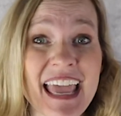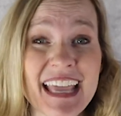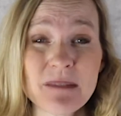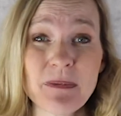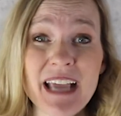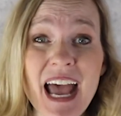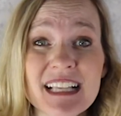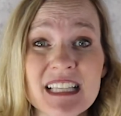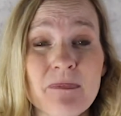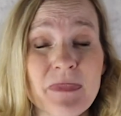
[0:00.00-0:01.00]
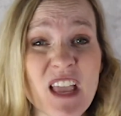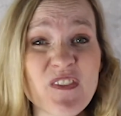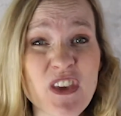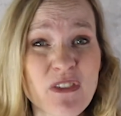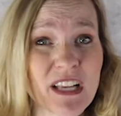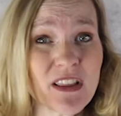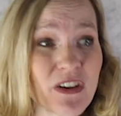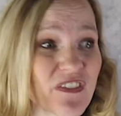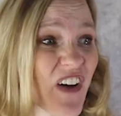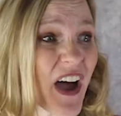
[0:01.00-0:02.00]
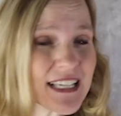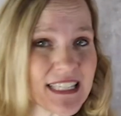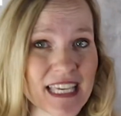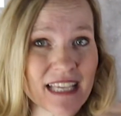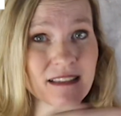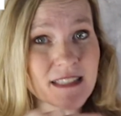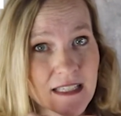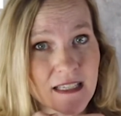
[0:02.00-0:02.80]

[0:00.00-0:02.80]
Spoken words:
is because if you can learn fox skills